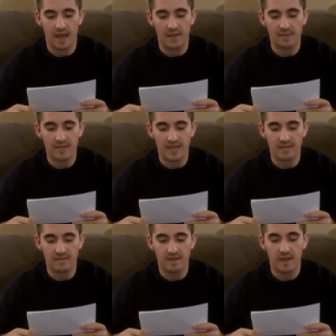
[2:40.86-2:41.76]
I
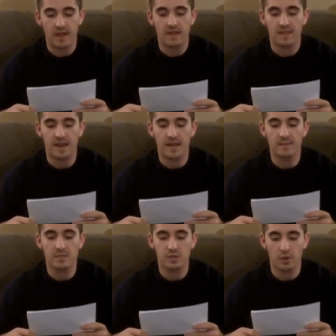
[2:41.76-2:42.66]
believe, that I
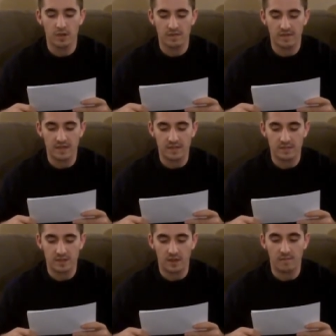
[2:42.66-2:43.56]
am so
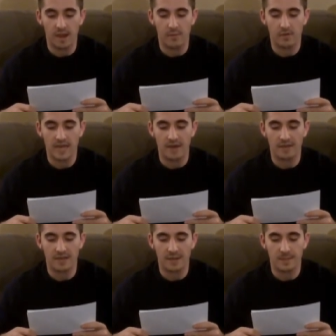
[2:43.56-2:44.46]
convinced of my
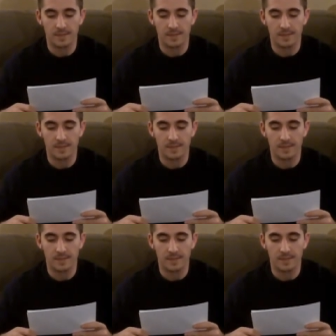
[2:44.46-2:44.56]
mortality.